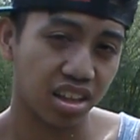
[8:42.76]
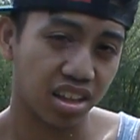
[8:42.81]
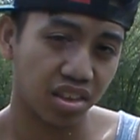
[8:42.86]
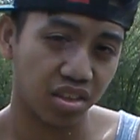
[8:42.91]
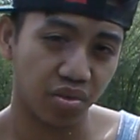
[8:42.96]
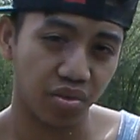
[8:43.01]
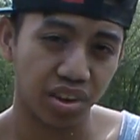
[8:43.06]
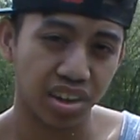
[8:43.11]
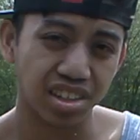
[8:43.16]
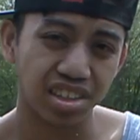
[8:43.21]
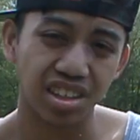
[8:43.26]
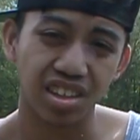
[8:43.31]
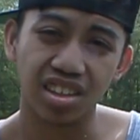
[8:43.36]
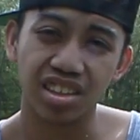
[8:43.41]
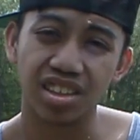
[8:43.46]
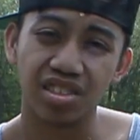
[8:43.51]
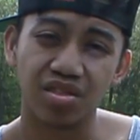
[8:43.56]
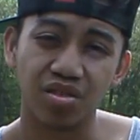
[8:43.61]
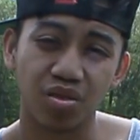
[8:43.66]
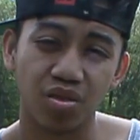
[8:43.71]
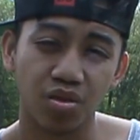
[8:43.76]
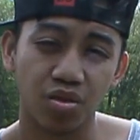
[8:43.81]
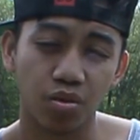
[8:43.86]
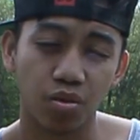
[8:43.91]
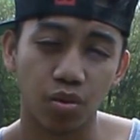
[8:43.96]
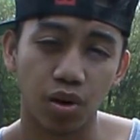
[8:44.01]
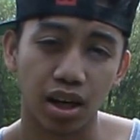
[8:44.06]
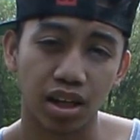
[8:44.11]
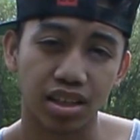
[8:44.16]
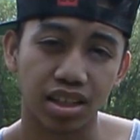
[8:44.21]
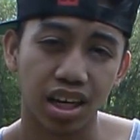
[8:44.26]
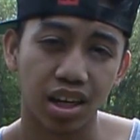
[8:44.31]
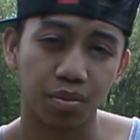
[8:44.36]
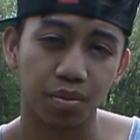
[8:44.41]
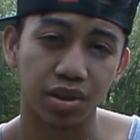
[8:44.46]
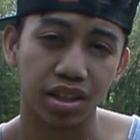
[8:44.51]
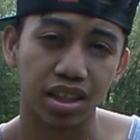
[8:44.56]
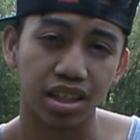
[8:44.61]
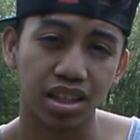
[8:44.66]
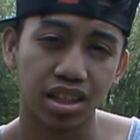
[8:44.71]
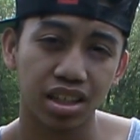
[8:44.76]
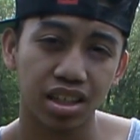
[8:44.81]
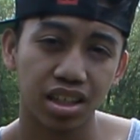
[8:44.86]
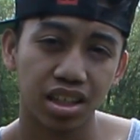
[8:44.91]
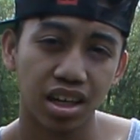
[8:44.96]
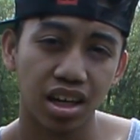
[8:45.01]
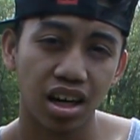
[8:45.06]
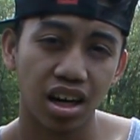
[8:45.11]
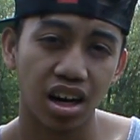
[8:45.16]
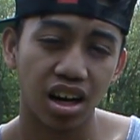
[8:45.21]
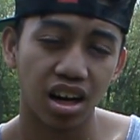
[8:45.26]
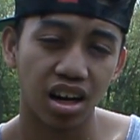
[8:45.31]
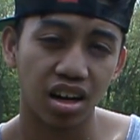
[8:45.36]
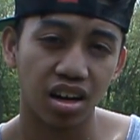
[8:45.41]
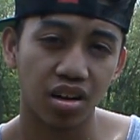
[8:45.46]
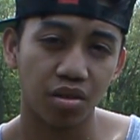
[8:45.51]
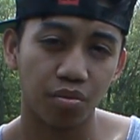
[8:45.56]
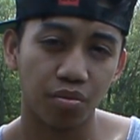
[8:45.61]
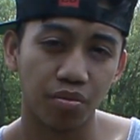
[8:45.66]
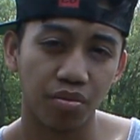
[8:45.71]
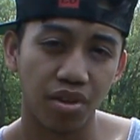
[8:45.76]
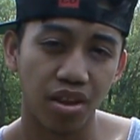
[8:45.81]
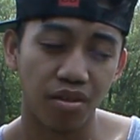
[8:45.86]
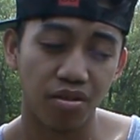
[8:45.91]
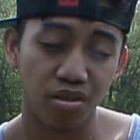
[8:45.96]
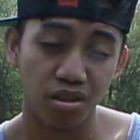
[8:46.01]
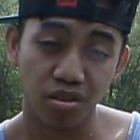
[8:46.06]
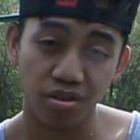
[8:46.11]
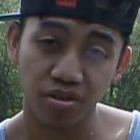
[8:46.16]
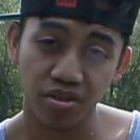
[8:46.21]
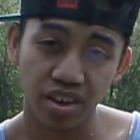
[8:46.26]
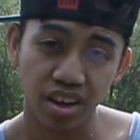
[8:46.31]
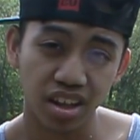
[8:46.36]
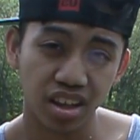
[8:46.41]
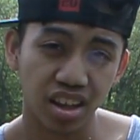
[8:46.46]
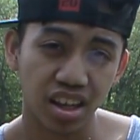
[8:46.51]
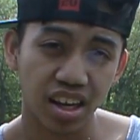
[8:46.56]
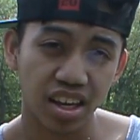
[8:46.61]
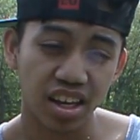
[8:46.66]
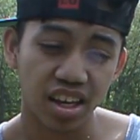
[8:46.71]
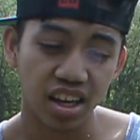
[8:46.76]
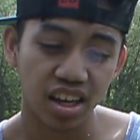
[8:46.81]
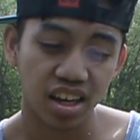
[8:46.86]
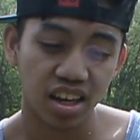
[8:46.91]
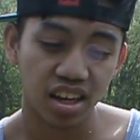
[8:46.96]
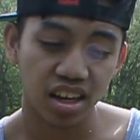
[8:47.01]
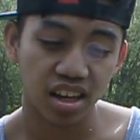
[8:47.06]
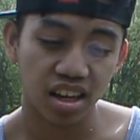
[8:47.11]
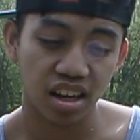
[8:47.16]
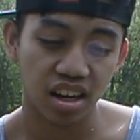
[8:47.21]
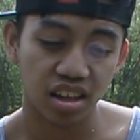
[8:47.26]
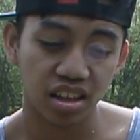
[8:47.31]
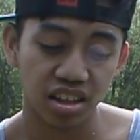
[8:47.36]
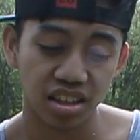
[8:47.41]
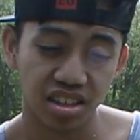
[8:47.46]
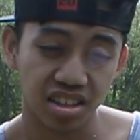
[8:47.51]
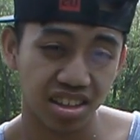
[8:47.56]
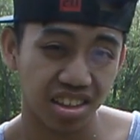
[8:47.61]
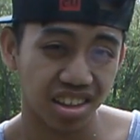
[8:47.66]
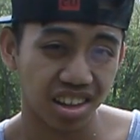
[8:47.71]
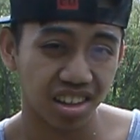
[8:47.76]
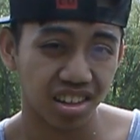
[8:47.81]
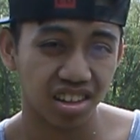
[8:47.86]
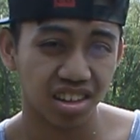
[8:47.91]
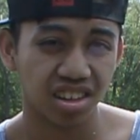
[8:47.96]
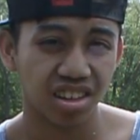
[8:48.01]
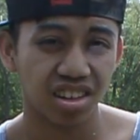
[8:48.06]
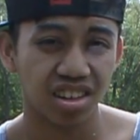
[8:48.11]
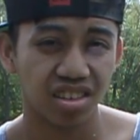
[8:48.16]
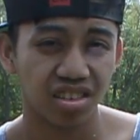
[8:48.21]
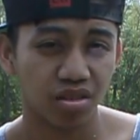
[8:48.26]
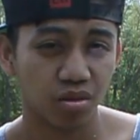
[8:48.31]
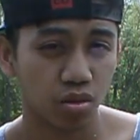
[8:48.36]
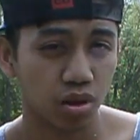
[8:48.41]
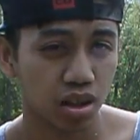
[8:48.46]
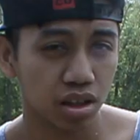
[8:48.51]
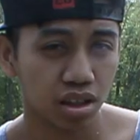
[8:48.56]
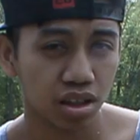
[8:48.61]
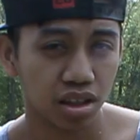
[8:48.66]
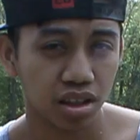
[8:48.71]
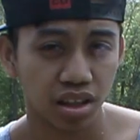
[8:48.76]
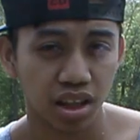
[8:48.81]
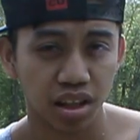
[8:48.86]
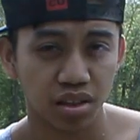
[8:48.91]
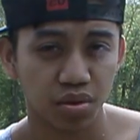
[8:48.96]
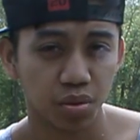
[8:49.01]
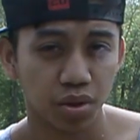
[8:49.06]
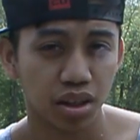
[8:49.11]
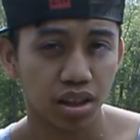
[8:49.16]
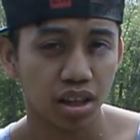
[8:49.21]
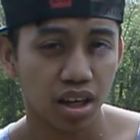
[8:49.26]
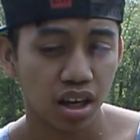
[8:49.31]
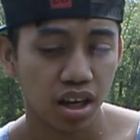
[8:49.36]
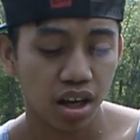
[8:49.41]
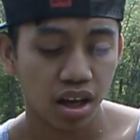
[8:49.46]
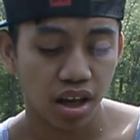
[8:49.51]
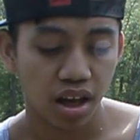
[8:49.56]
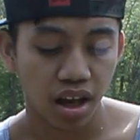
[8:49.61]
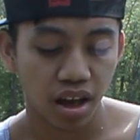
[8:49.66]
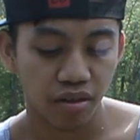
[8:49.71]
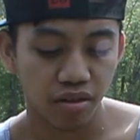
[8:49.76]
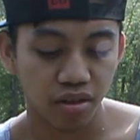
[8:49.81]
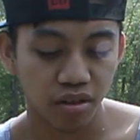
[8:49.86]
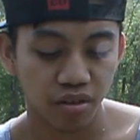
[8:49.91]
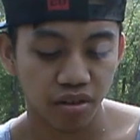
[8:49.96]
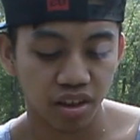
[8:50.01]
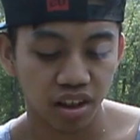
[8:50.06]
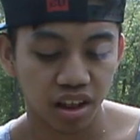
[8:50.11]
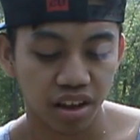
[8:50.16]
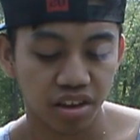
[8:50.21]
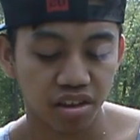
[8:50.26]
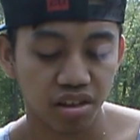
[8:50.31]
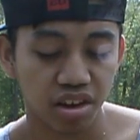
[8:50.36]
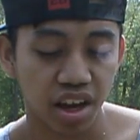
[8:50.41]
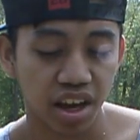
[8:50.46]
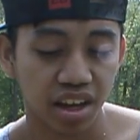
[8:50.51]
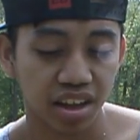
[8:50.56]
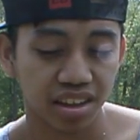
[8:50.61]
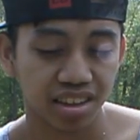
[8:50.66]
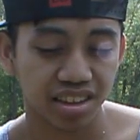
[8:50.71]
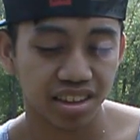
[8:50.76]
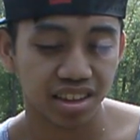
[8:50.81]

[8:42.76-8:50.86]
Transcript: the reason why it's happening. If you feel like this is another one, next one. If you feel like you can't,